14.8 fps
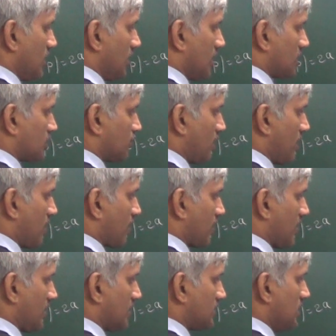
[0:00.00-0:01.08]
sp
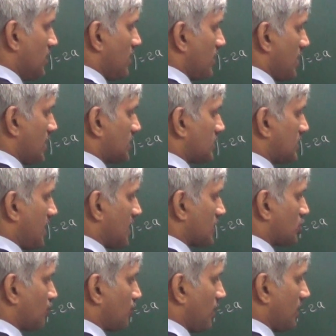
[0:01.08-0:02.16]
plus s
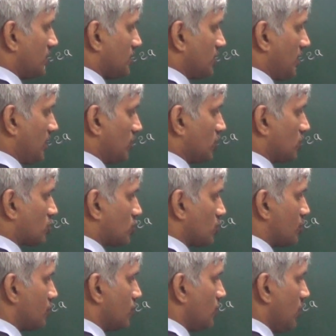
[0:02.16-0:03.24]
dash p is equals
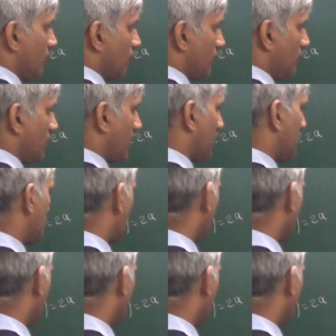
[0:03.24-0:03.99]
to, we will get